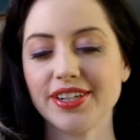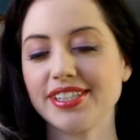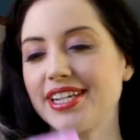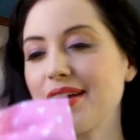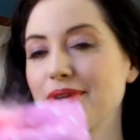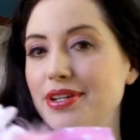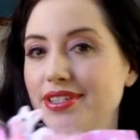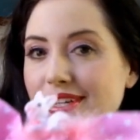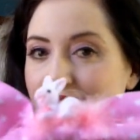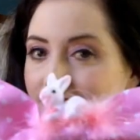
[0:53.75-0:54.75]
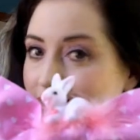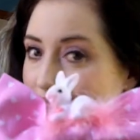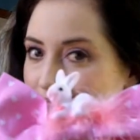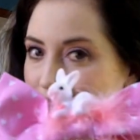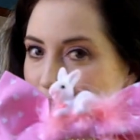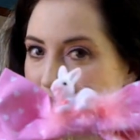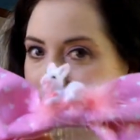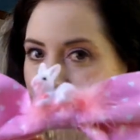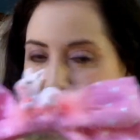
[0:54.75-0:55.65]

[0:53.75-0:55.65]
So today we're using Mr.